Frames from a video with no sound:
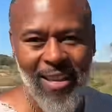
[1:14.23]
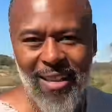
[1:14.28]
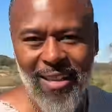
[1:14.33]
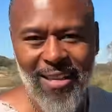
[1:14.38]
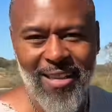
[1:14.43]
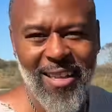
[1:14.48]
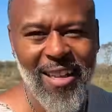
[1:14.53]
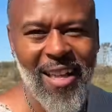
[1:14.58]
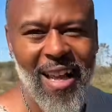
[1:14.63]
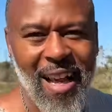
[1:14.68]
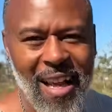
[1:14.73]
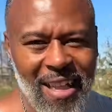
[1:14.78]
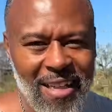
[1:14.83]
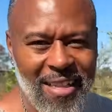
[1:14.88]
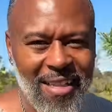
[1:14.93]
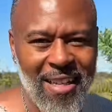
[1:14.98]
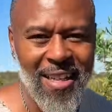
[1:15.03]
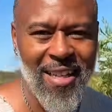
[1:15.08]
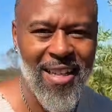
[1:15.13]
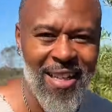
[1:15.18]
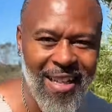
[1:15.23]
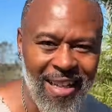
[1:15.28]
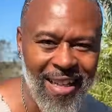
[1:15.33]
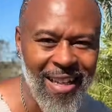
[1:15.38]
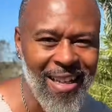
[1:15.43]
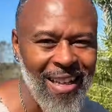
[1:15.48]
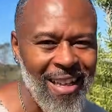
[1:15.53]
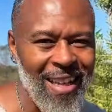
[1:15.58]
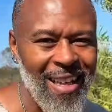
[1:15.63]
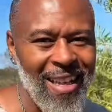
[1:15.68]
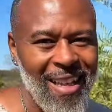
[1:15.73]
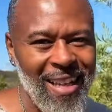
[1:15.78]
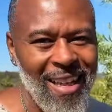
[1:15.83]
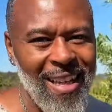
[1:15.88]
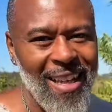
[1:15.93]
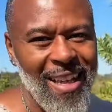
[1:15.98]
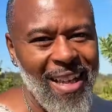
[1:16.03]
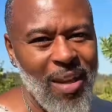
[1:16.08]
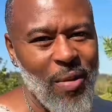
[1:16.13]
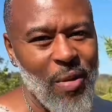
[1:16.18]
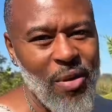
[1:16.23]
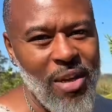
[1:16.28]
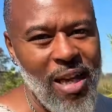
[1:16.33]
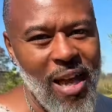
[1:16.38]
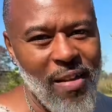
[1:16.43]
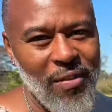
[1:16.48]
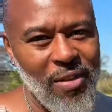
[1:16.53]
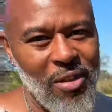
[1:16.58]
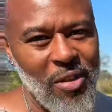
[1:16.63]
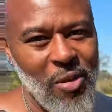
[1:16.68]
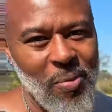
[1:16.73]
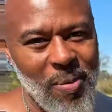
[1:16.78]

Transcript: See guys, when you have a little